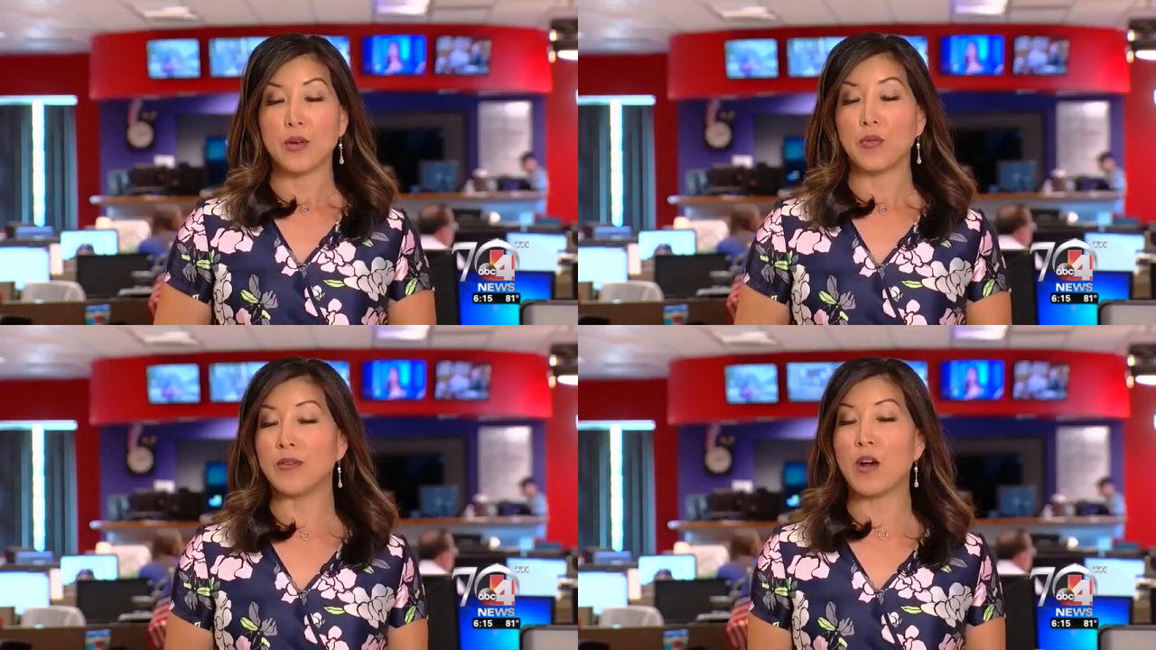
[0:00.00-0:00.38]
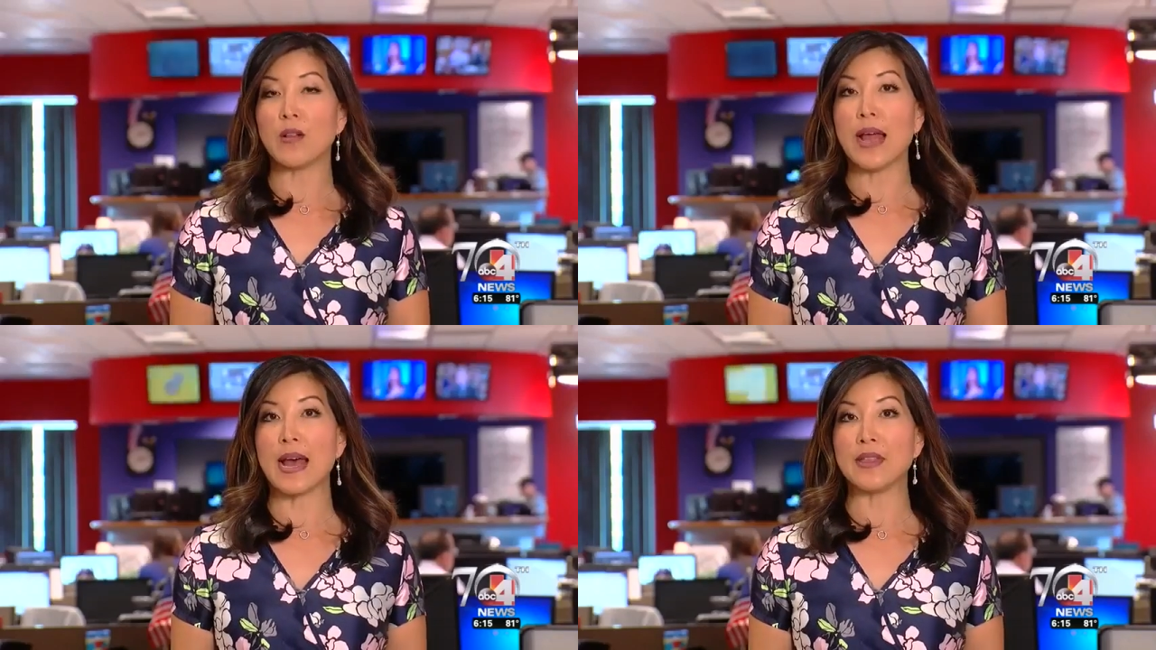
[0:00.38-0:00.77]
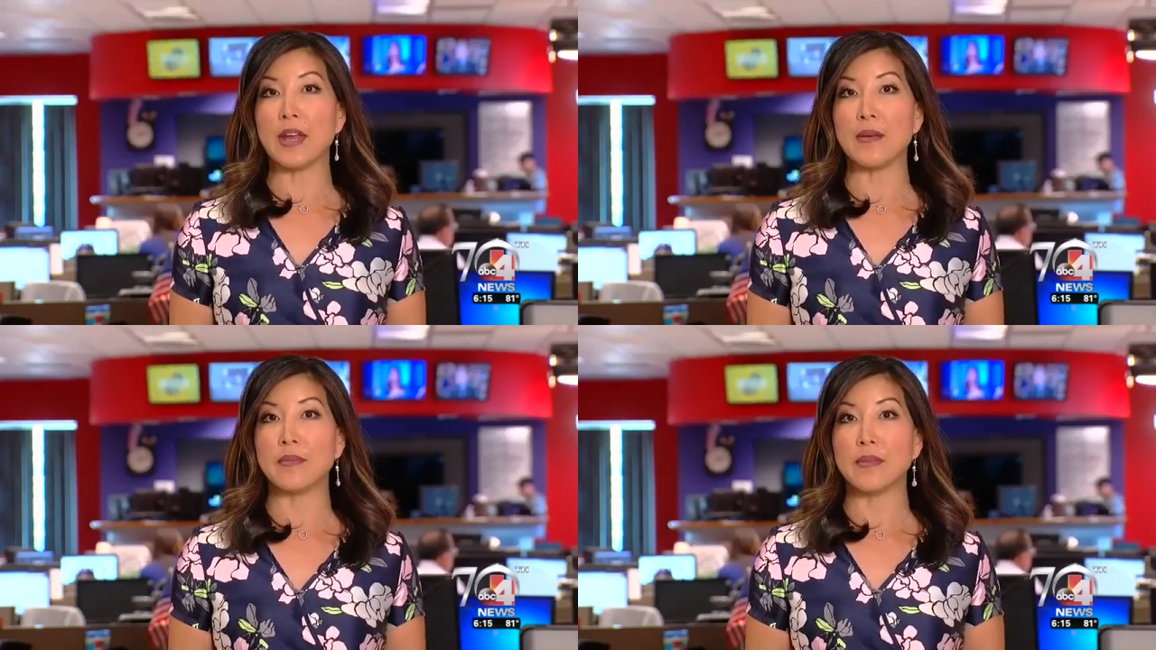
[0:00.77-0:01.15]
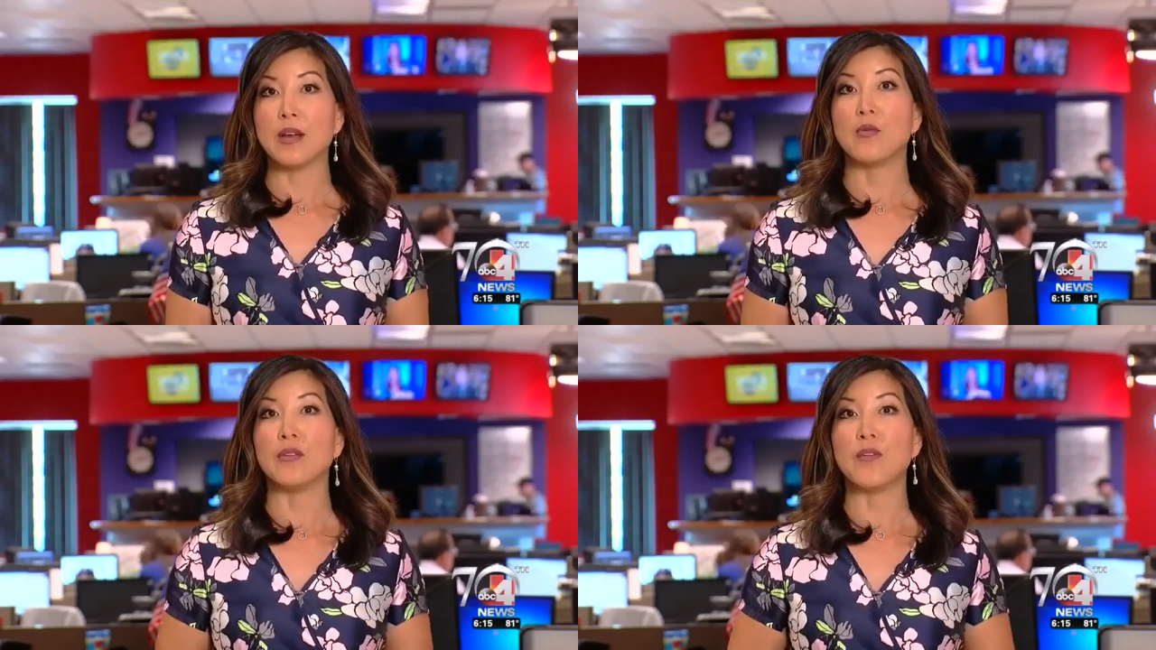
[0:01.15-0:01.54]
We've all had them.
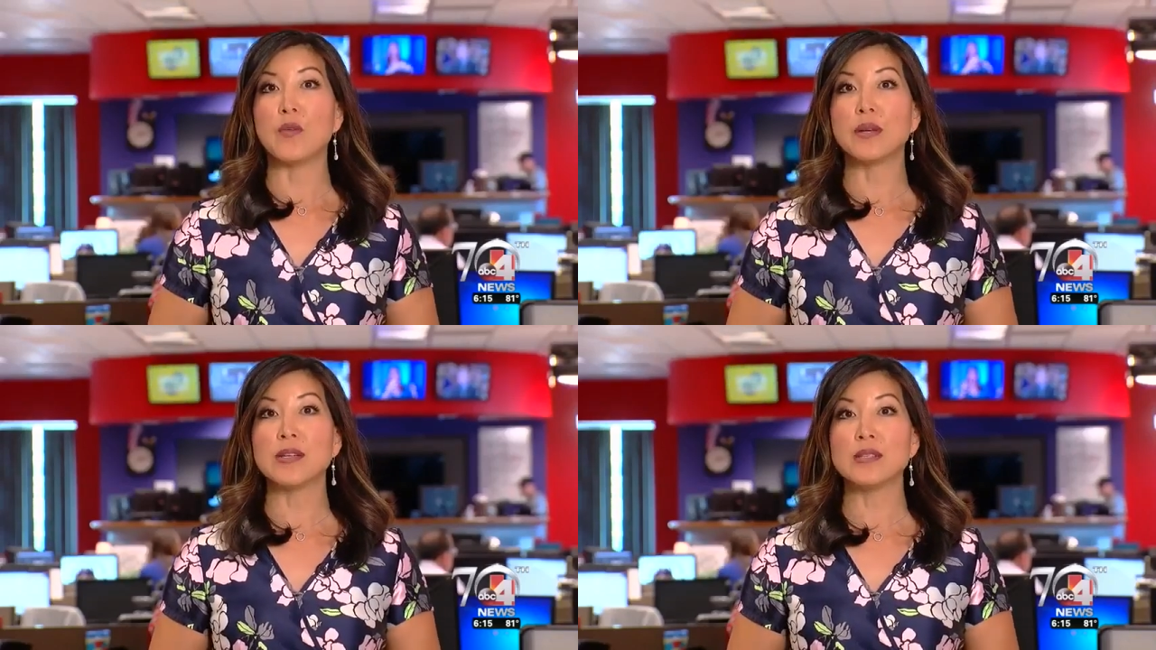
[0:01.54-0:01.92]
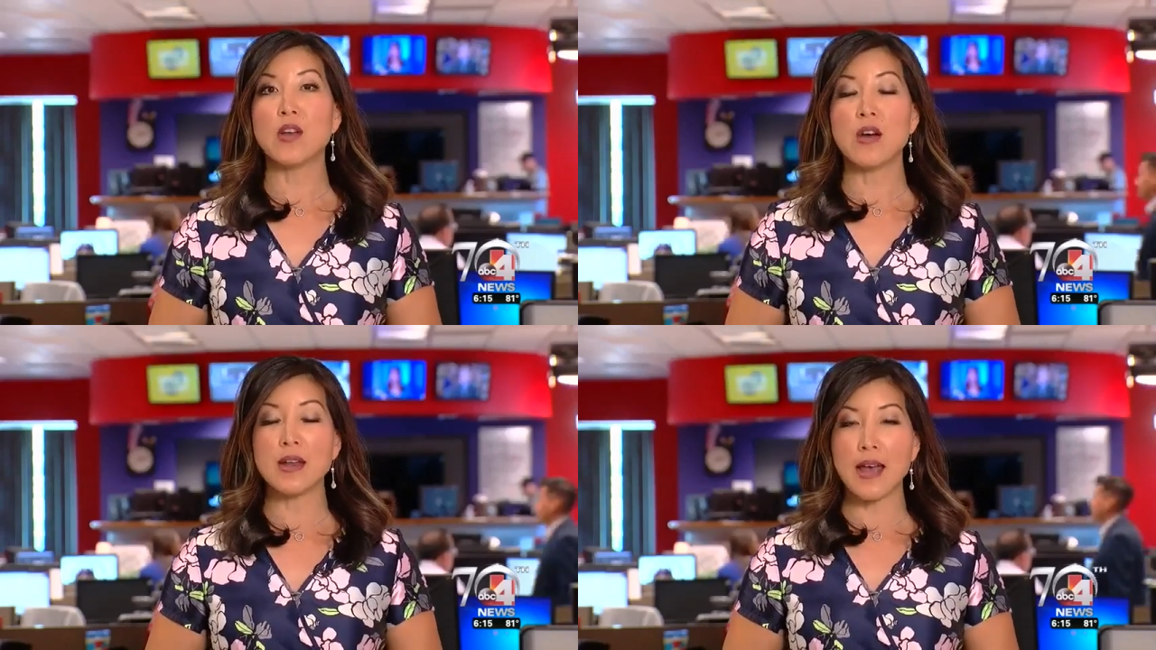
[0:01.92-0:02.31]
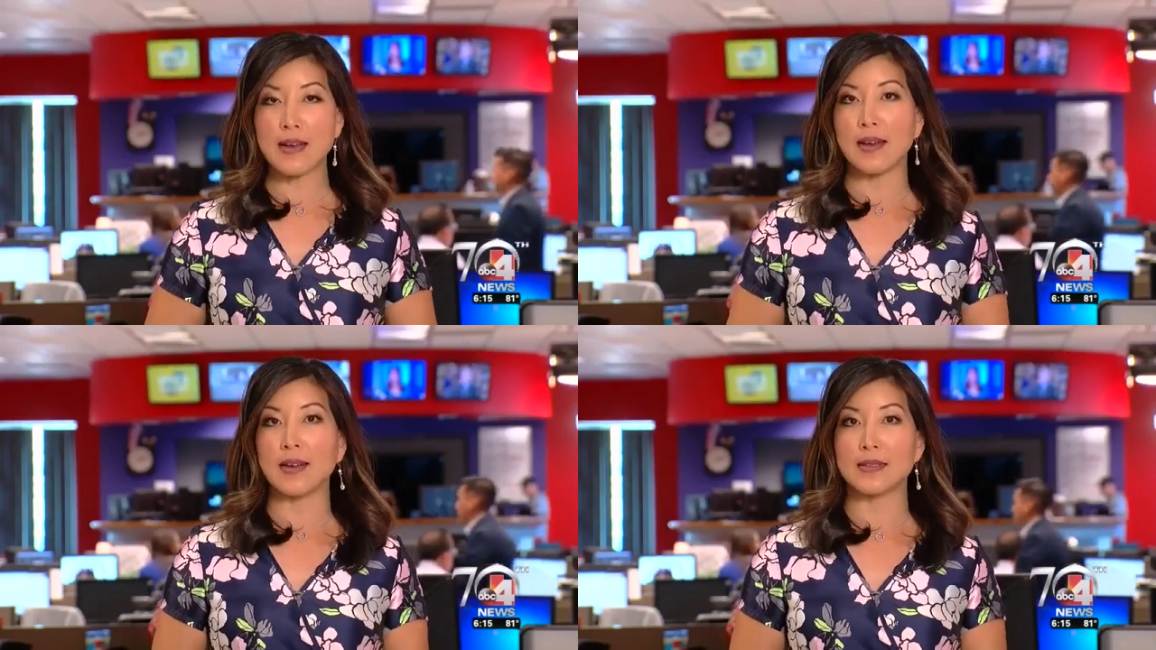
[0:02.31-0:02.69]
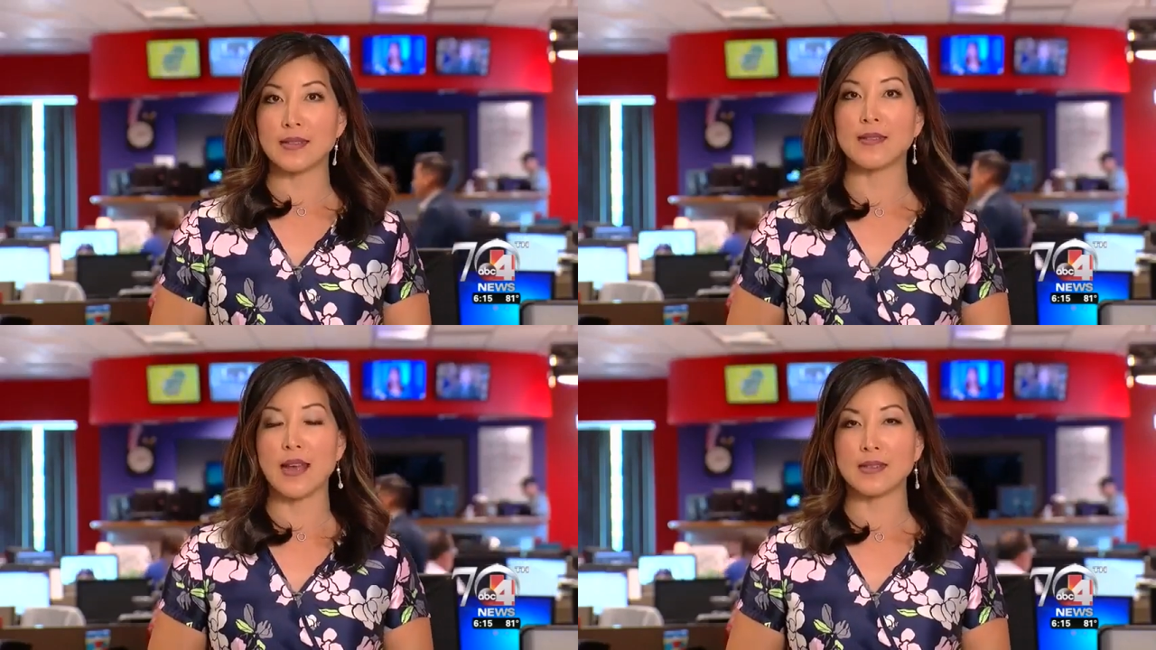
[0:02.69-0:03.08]
We focus on
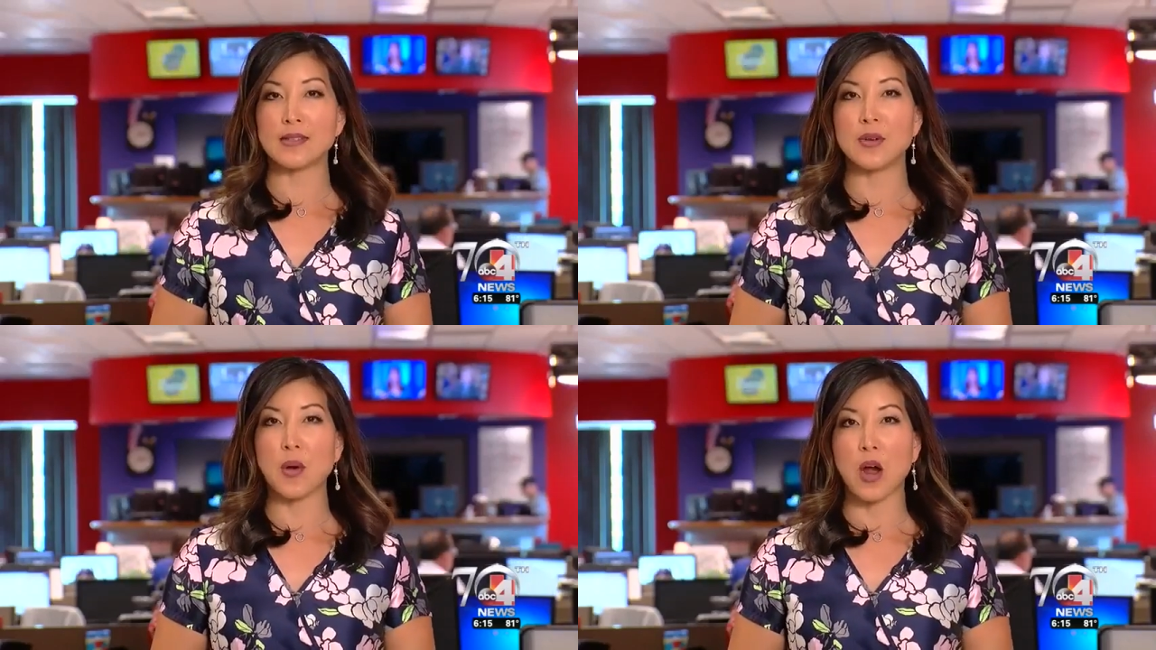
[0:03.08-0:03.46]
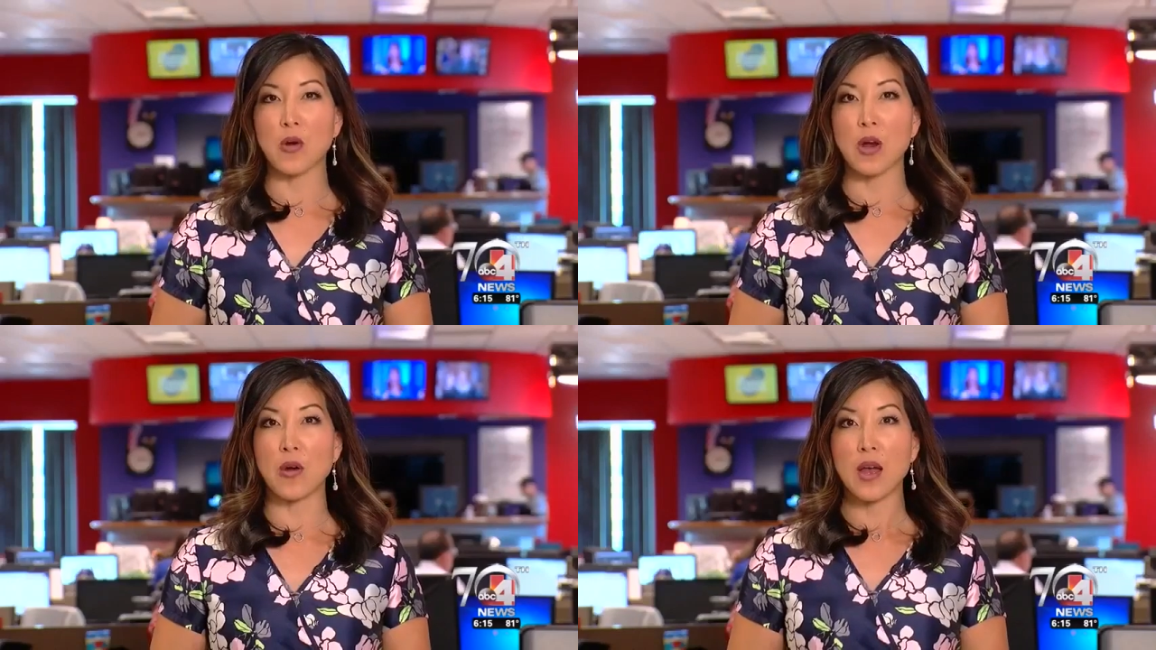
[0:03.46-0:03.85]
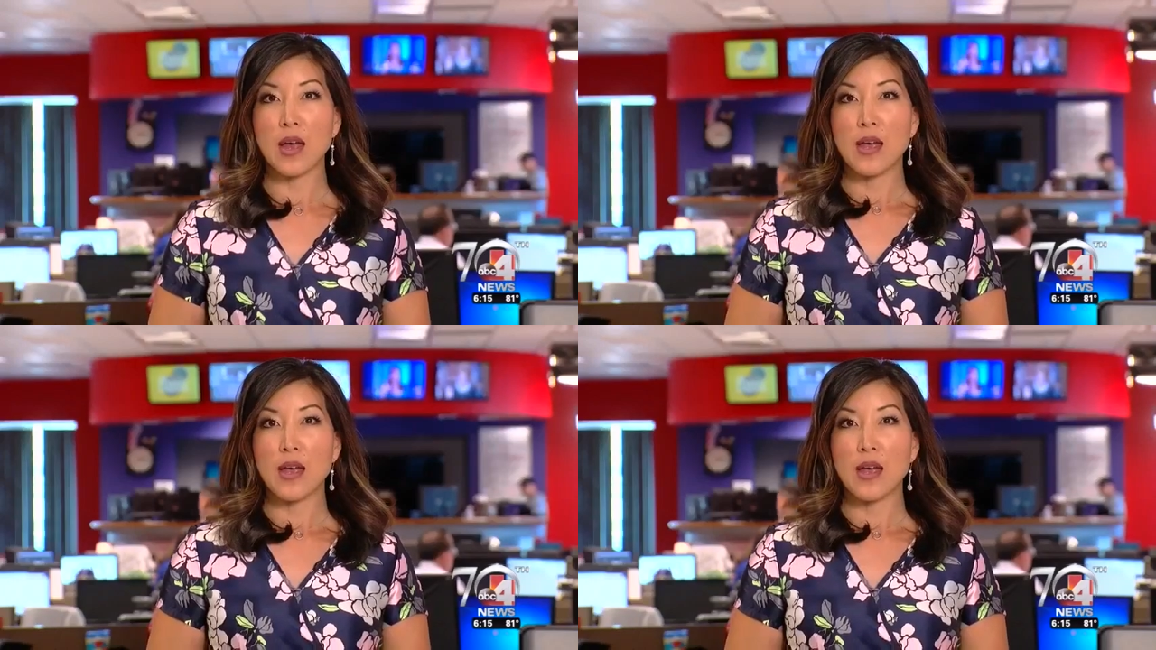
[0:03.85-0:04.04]
headaches. That's tomorrow.